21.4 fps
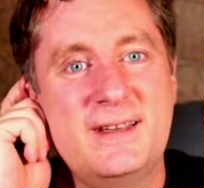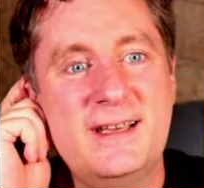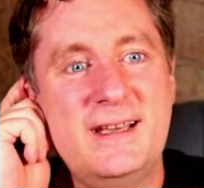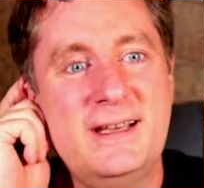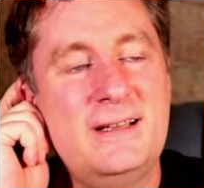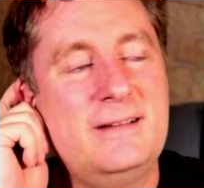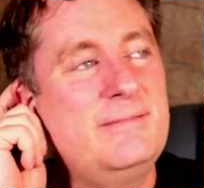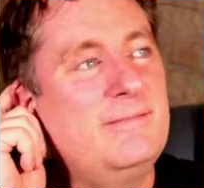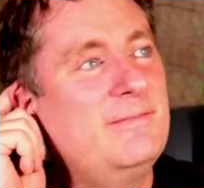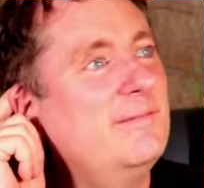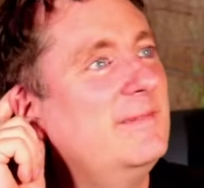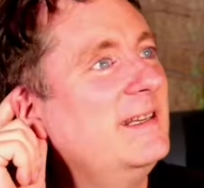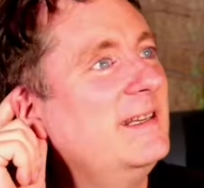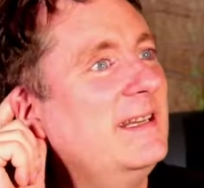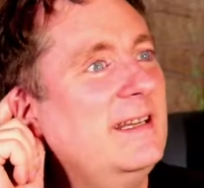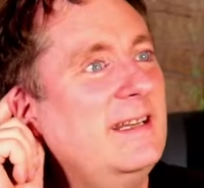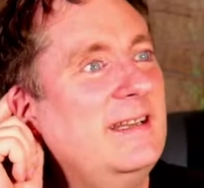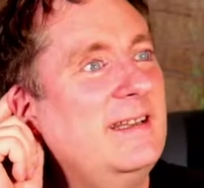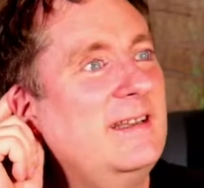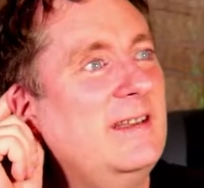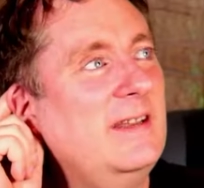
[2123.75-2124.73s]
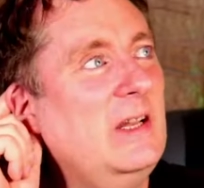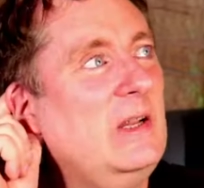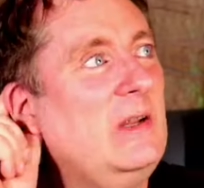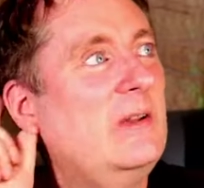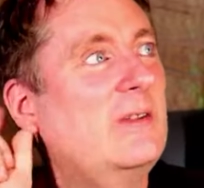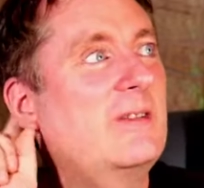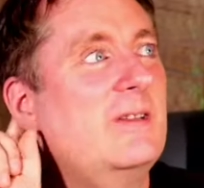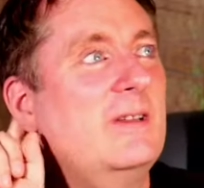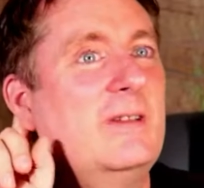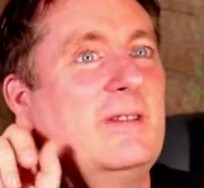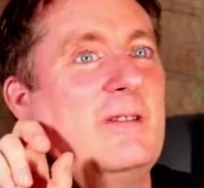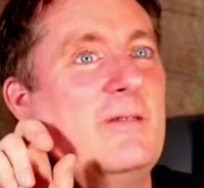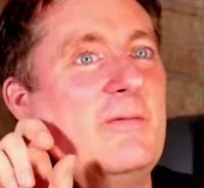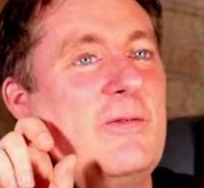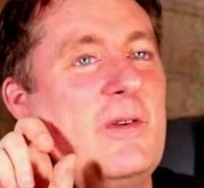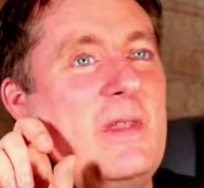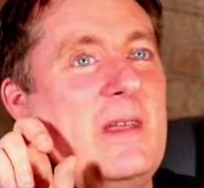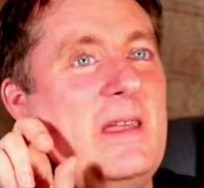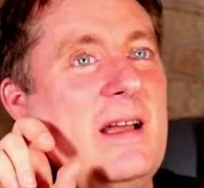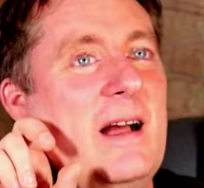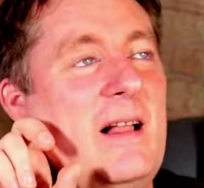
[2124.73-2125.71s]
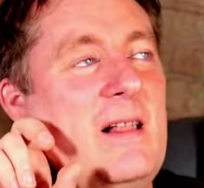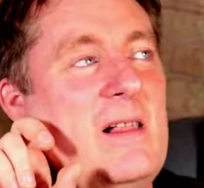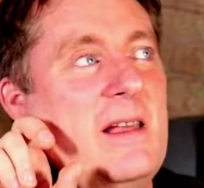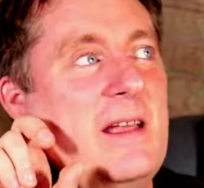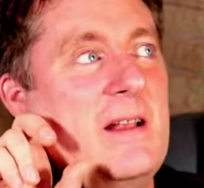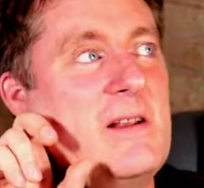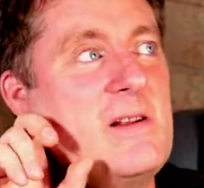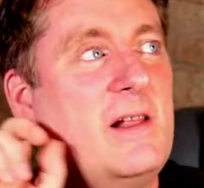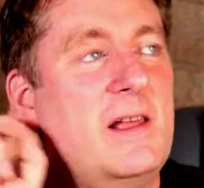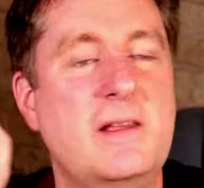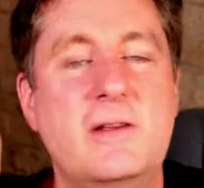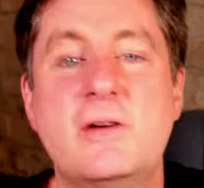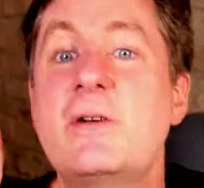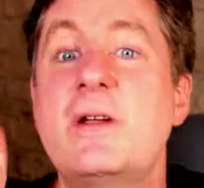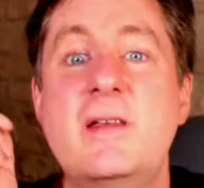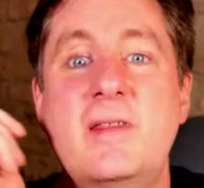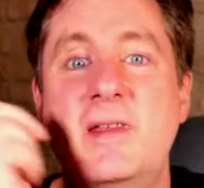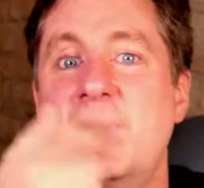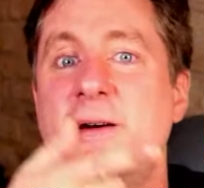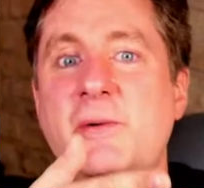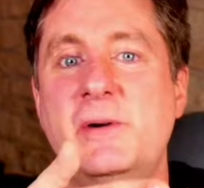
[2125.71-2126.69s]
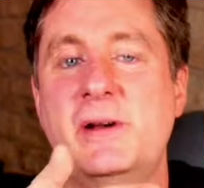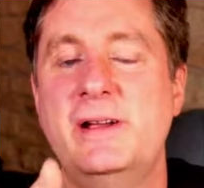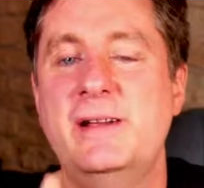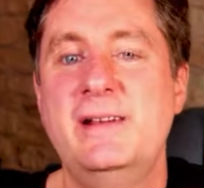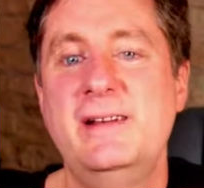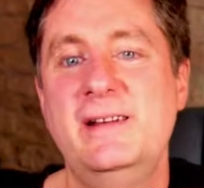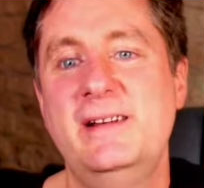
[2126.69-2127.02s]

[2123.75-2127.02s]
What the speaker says: And you just listen for the yelling and you're like, okay, that way.